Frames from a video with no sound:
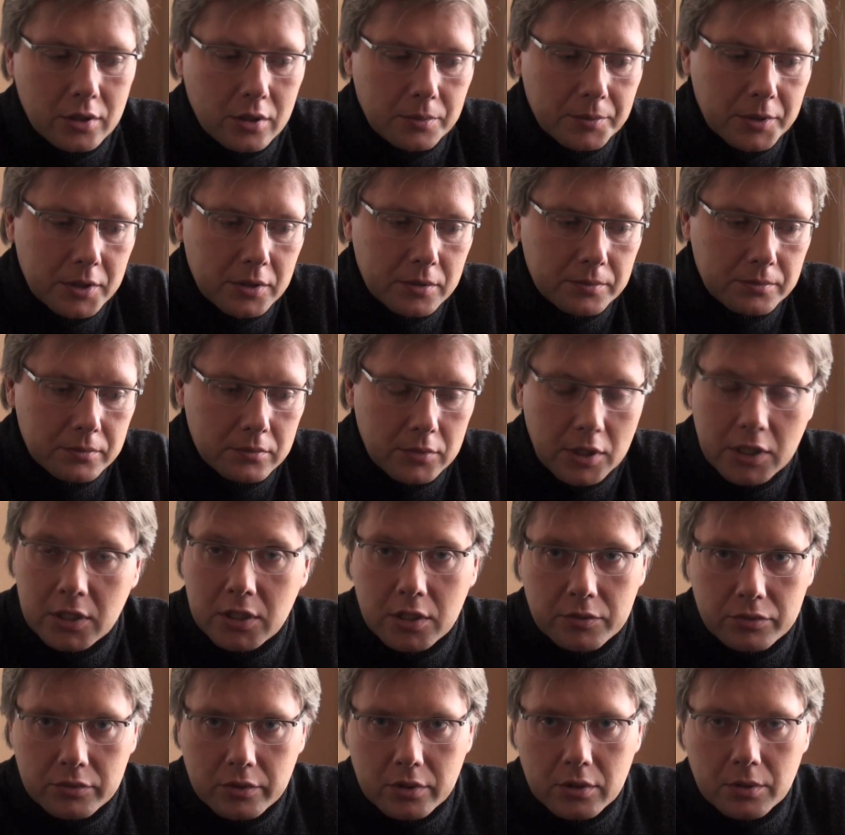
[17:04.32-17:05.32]
government in
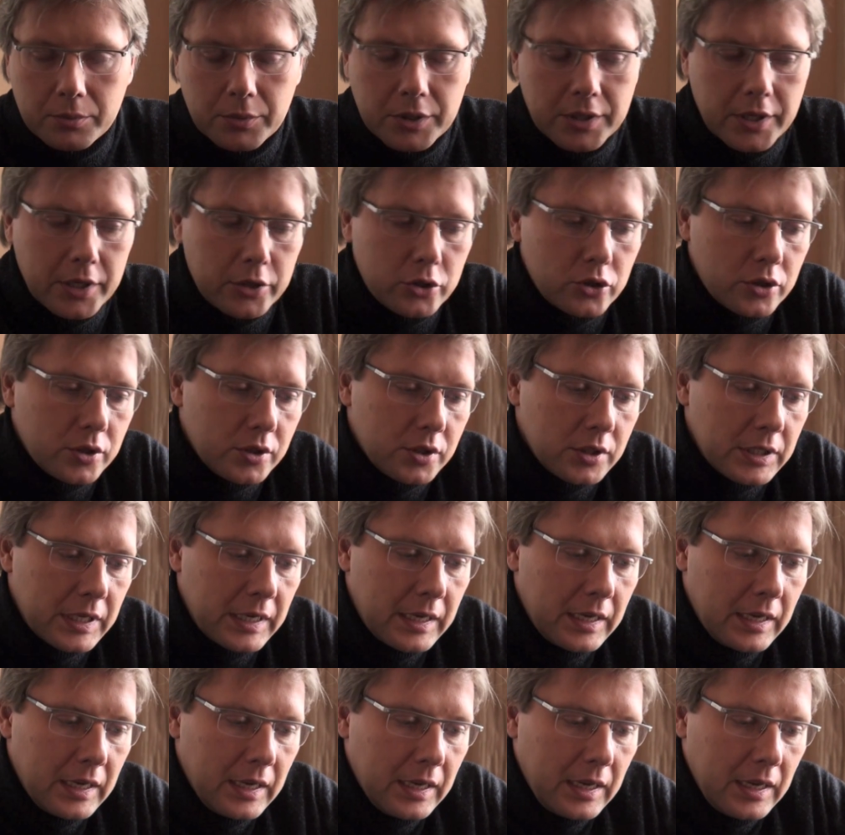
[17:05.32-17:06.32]
different combinations.
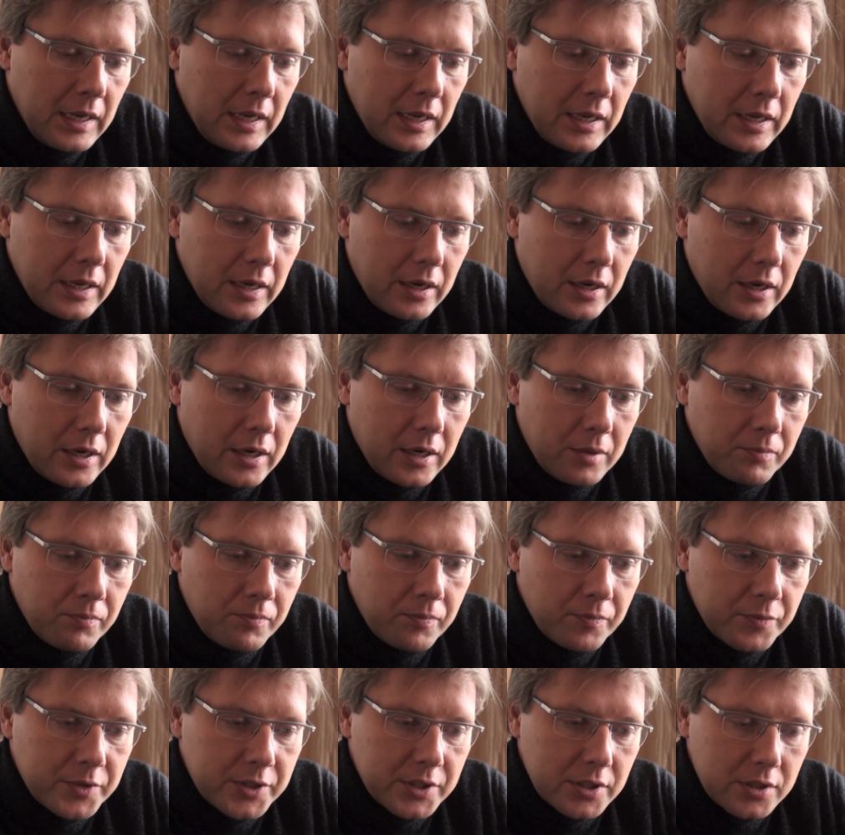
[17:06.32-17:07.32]
Uh,
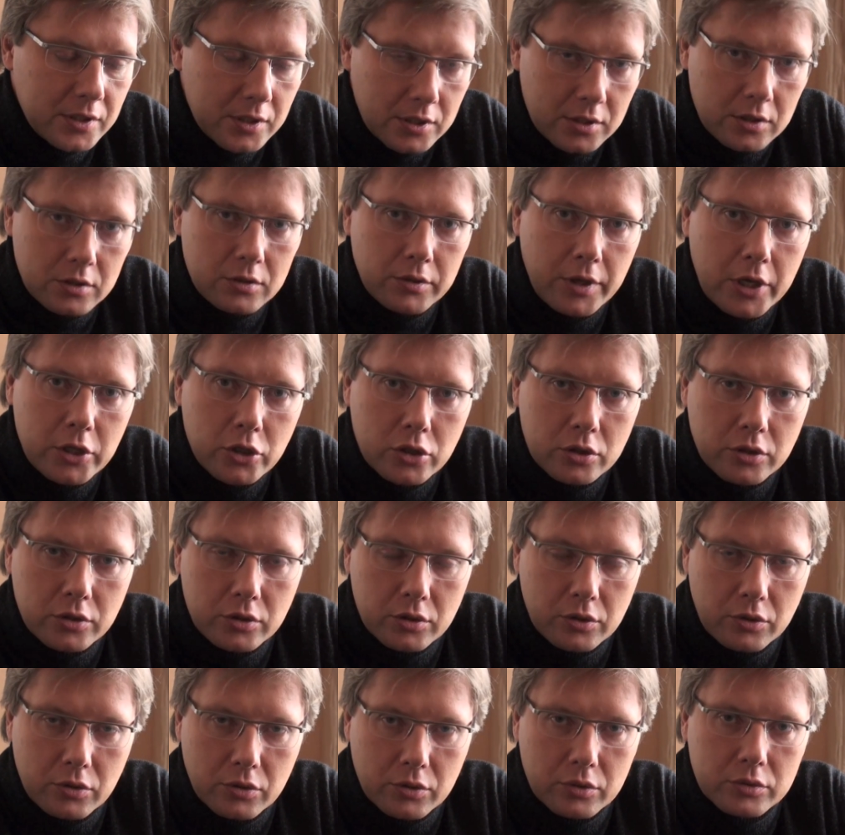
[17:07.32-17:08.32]
so this situation
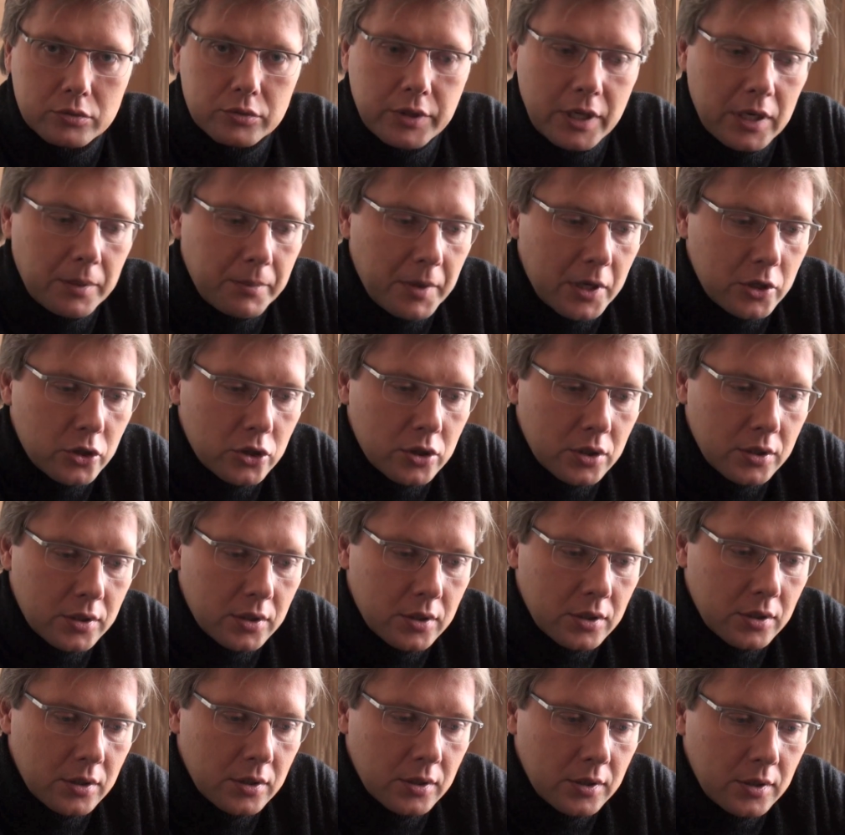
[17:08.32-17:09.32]
you already
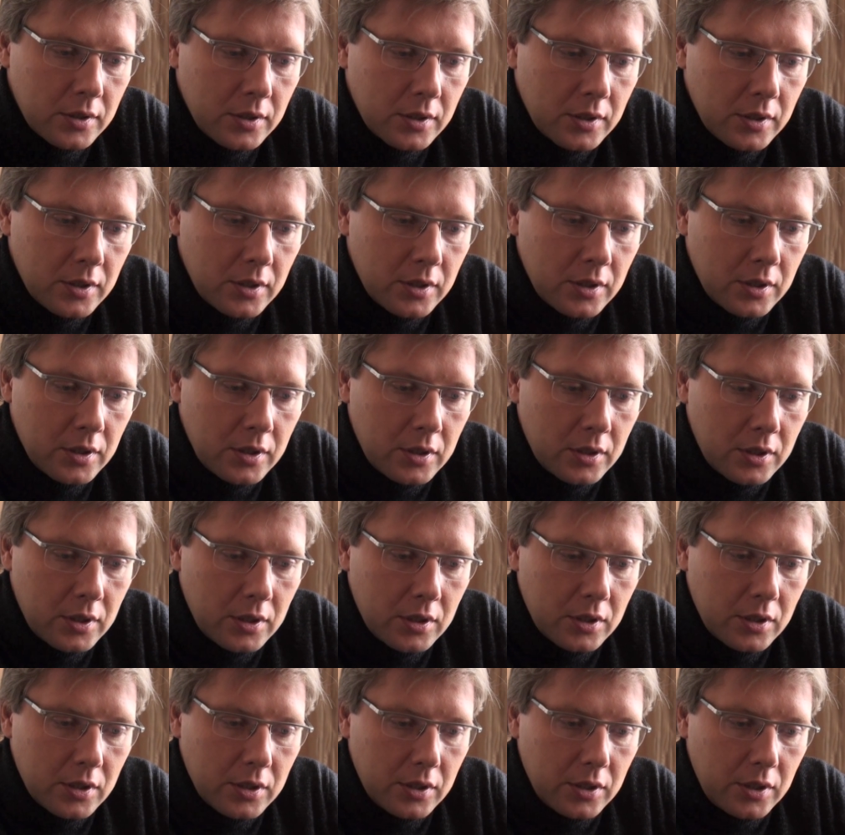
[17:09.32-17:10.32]
mentioned
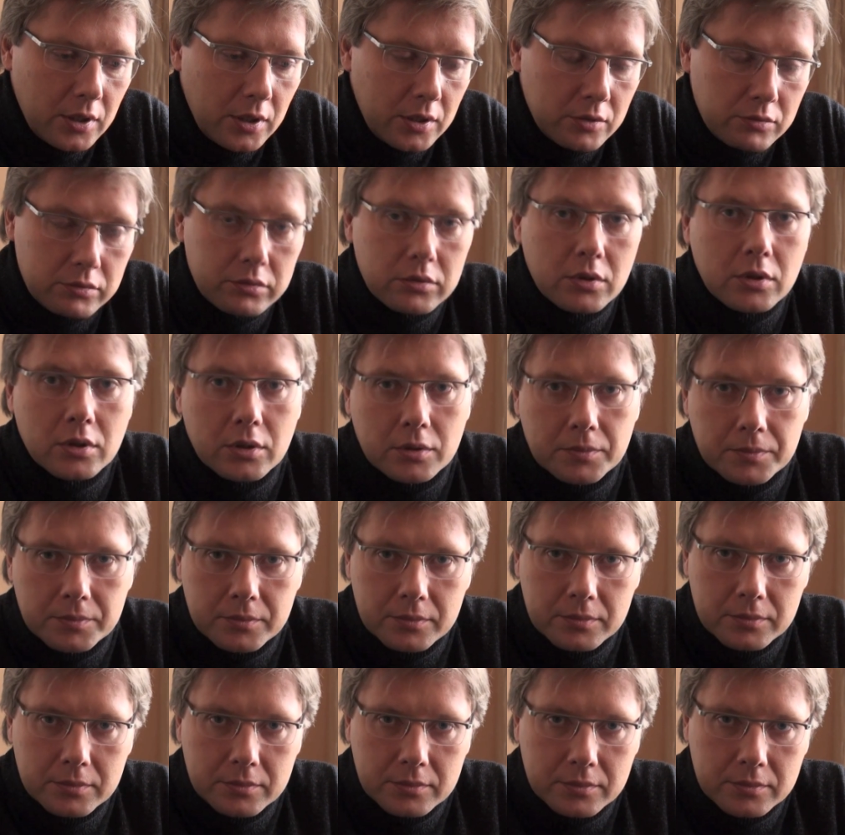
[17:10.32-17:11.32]
is wrong.
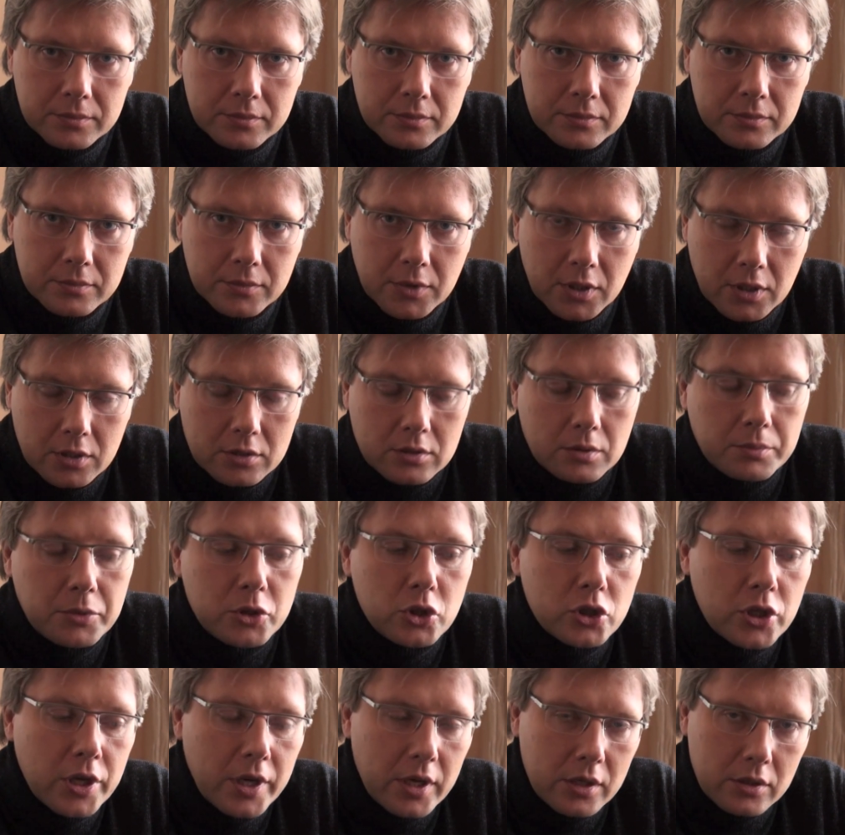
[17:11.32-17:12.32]
It has to be
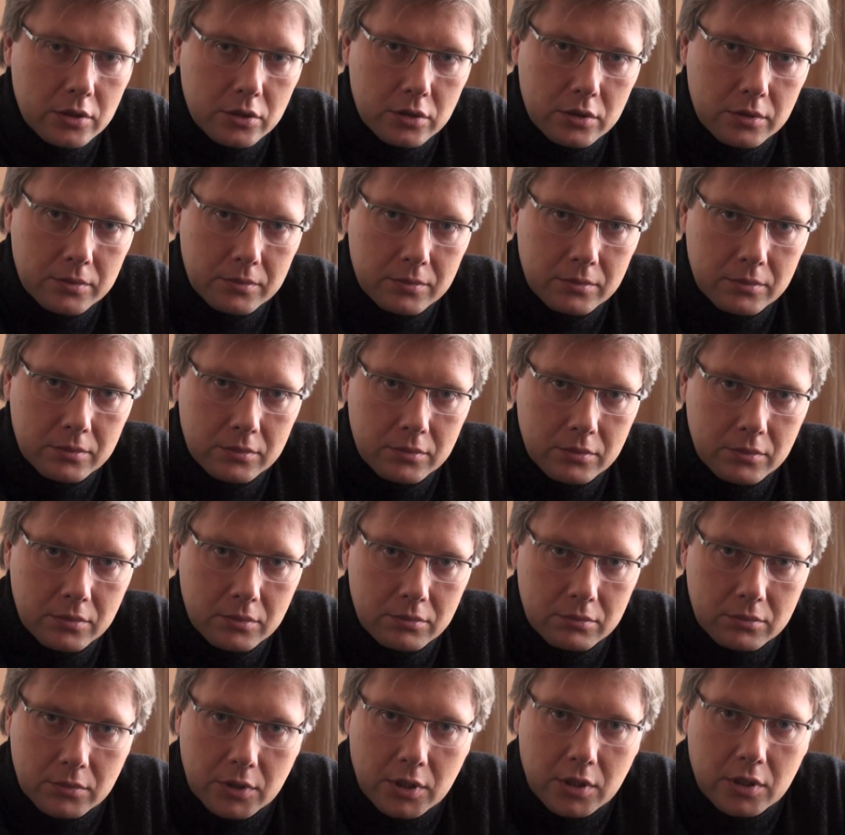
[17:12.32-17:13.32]
changed.
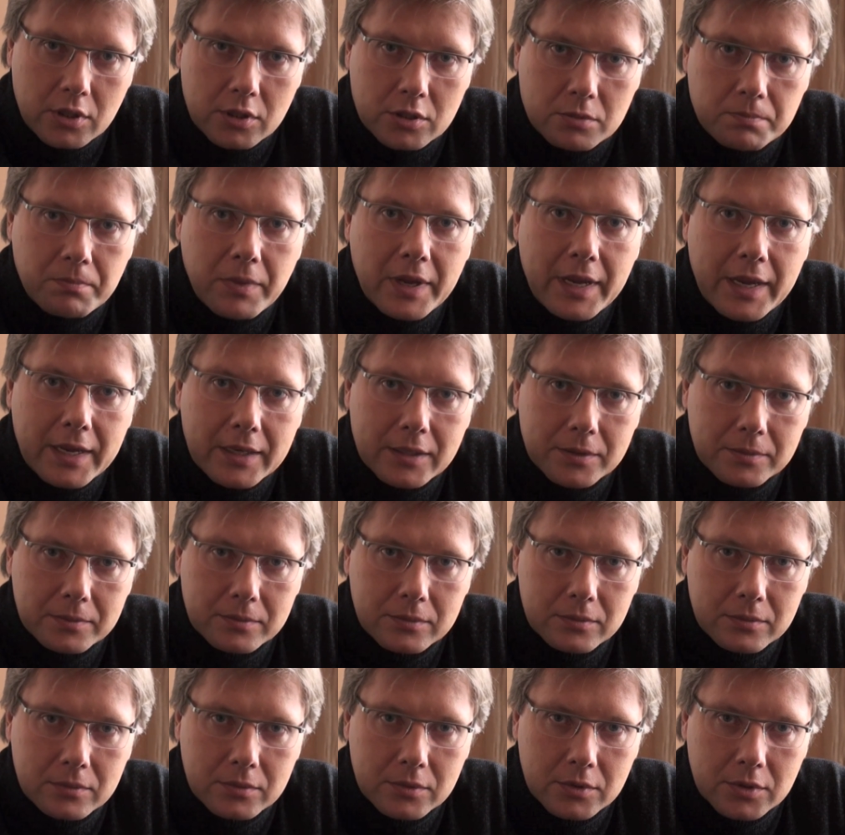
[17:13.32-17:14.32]
It's bad.
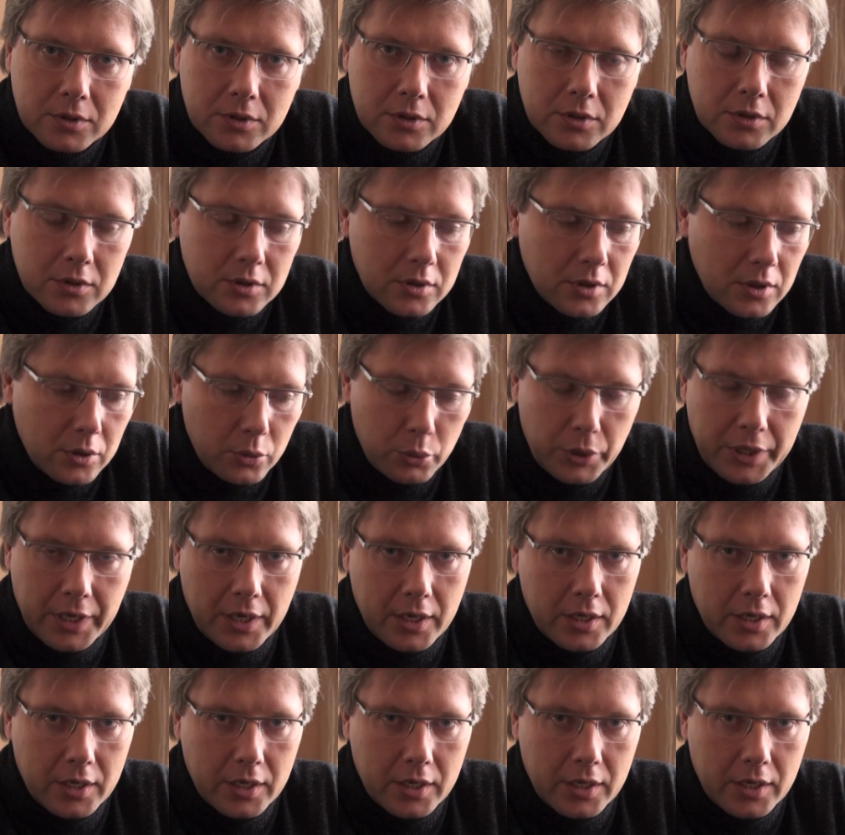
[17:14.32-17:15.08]
We